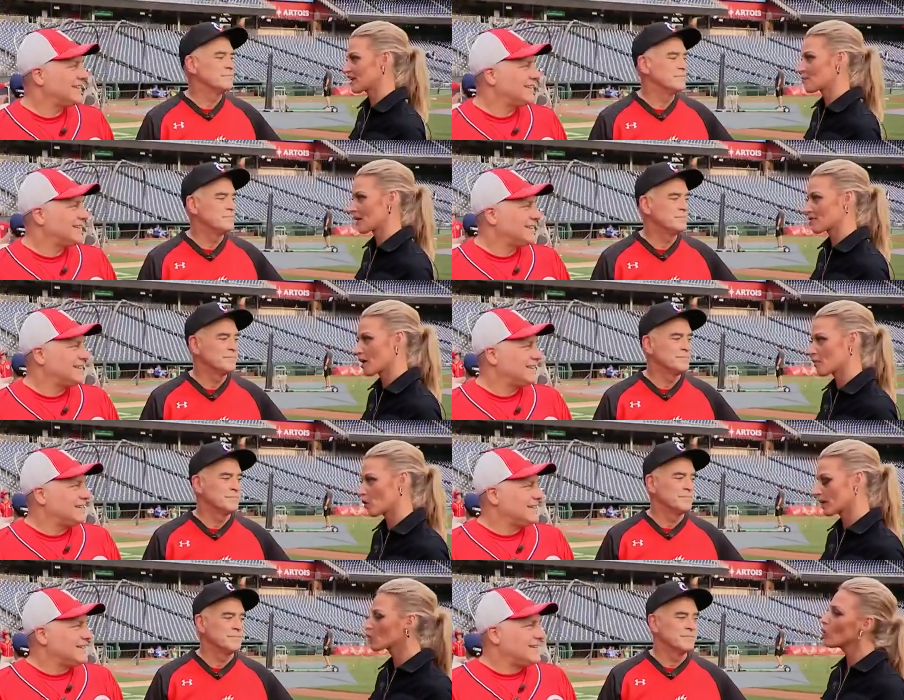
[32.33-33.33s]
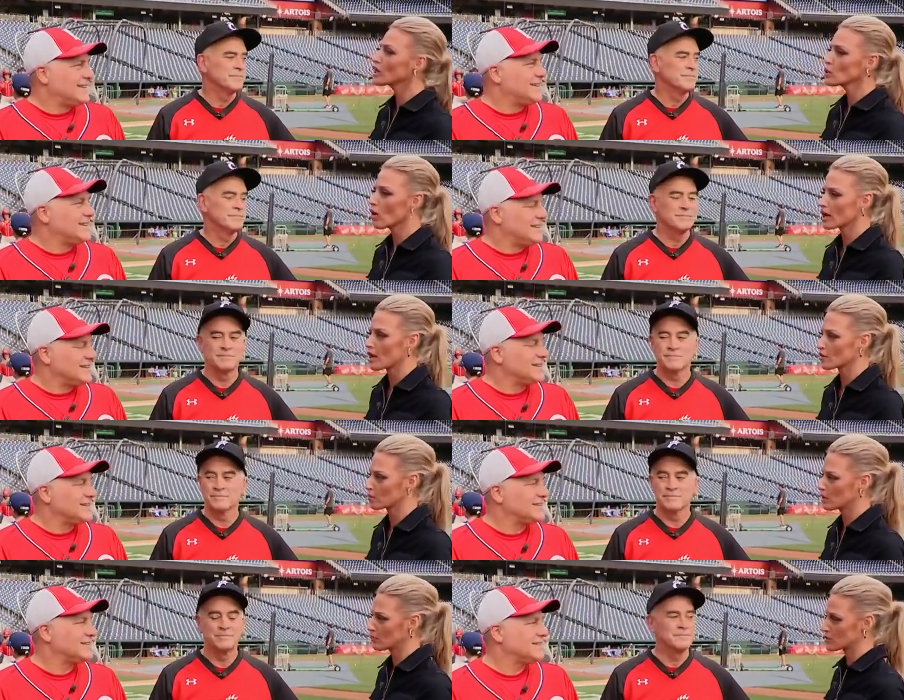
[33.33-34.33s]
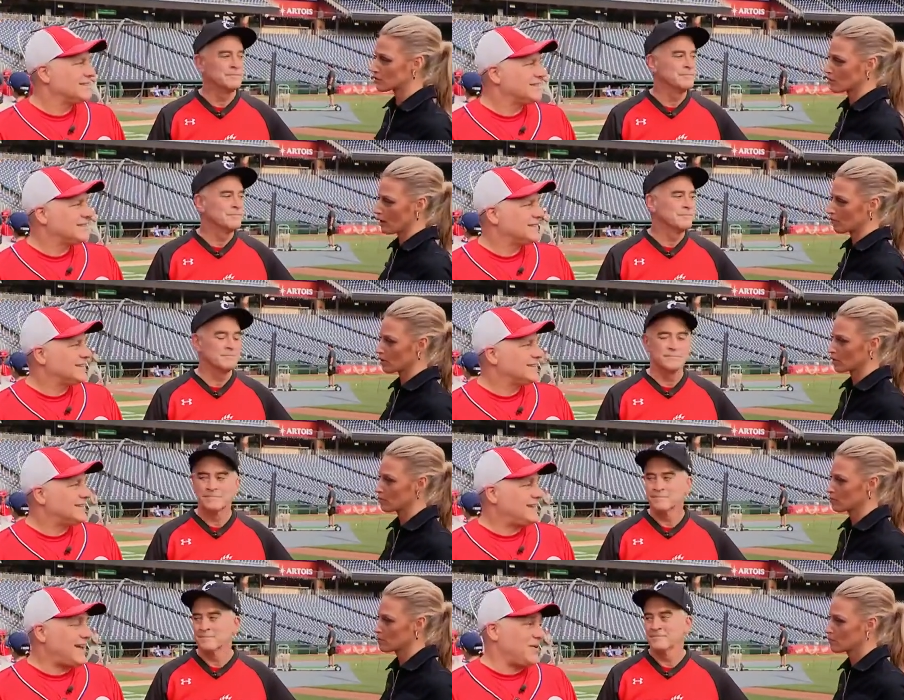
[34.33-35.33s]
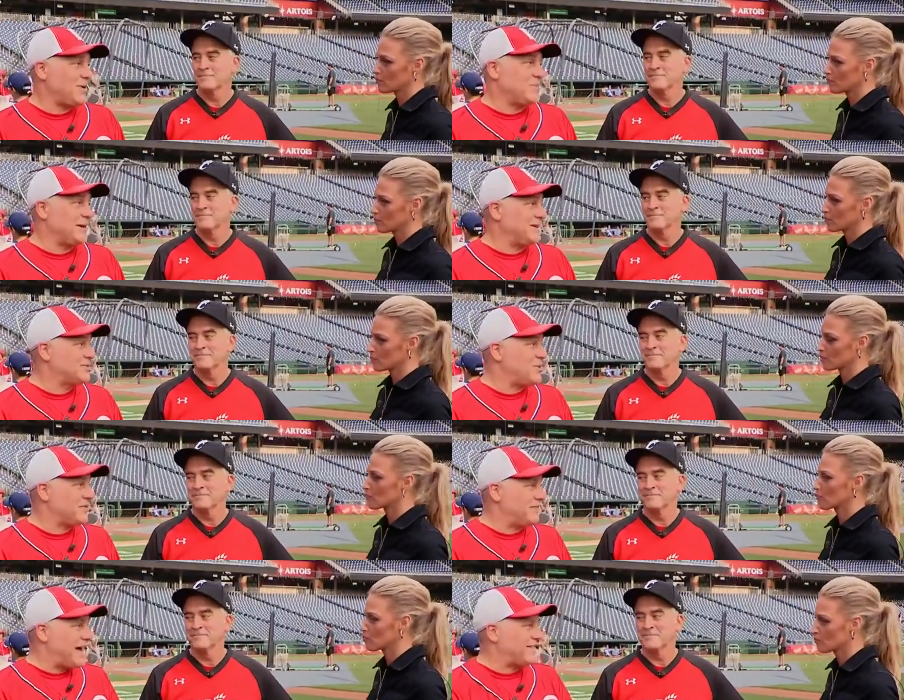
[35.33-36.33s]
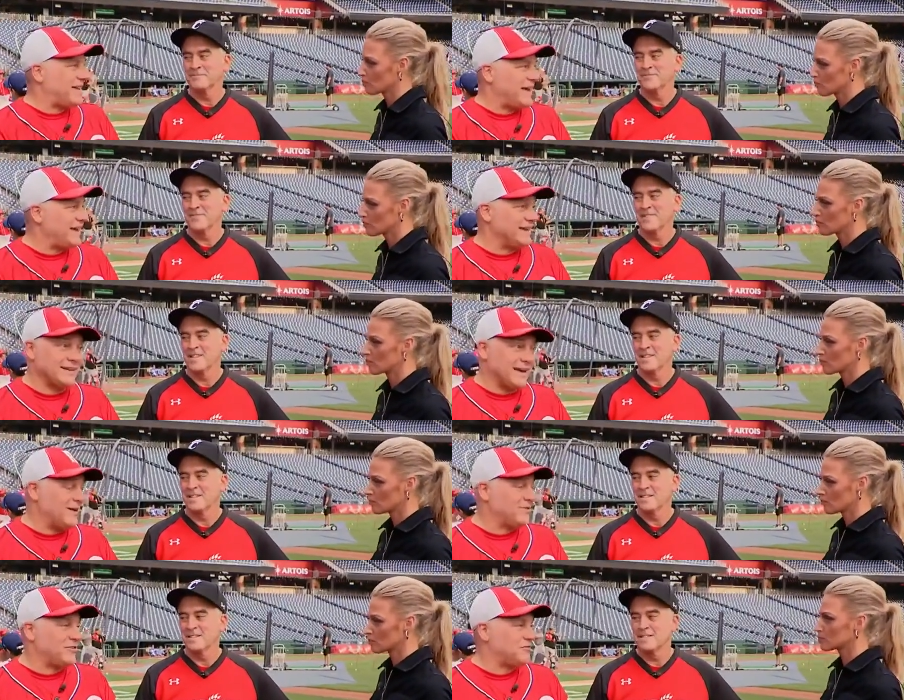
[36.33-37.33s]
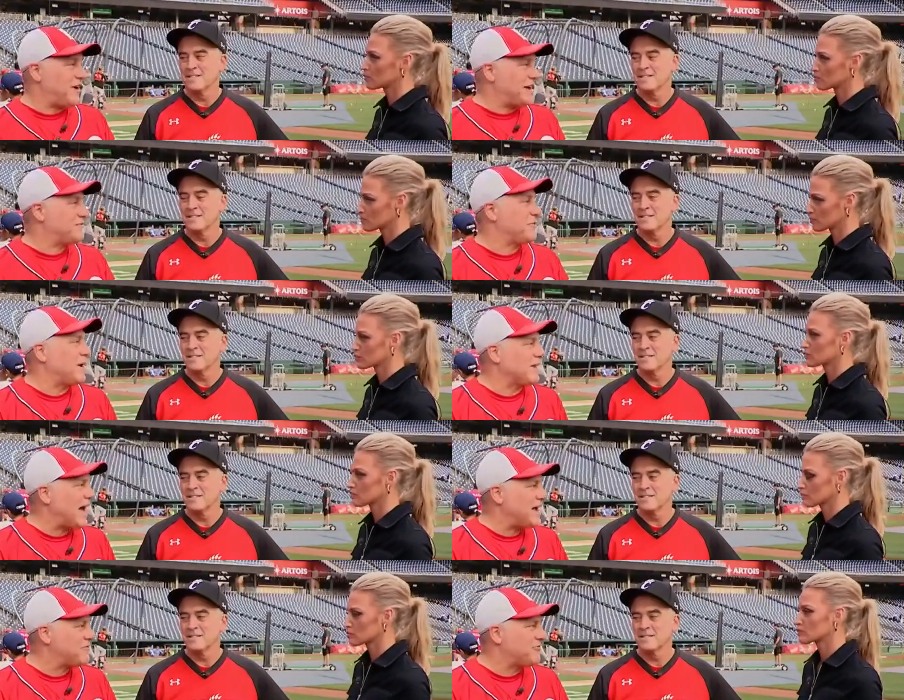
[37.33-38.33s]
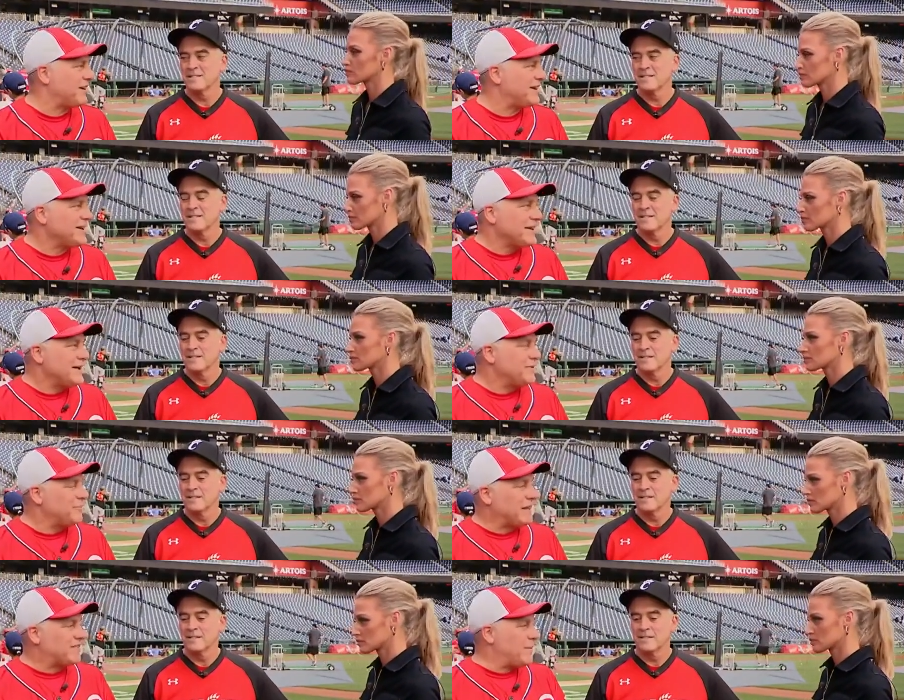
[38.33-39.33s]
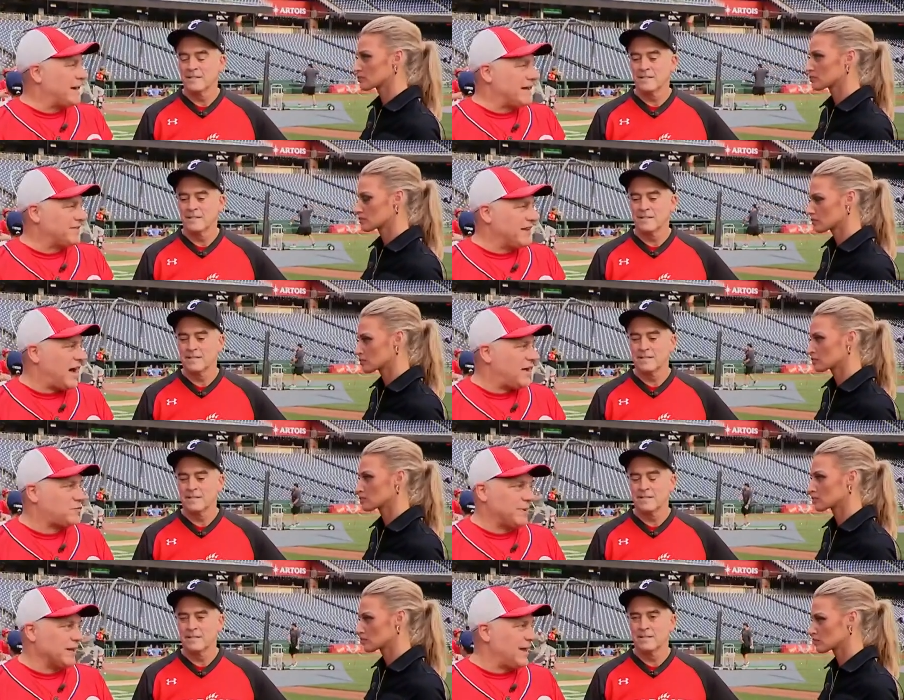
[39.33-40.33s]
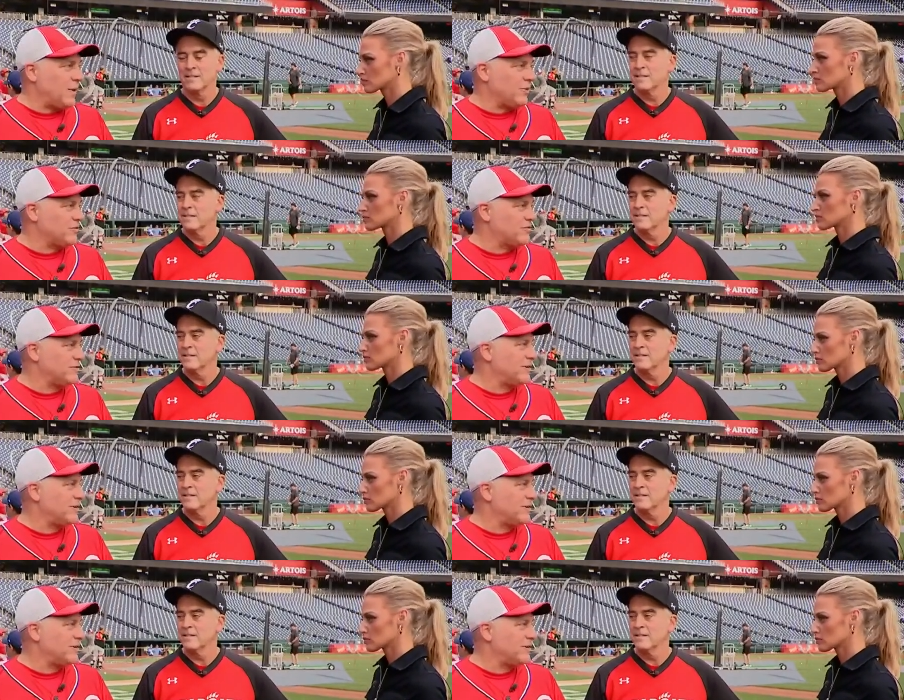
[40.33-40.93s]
Speaker 1: about that moment? And what do you want other people to remember?
Speaker 2: Yeah, well, I mean, of course, that day, I was just fighting for my life. Uh, by the time I got to the hospital, I was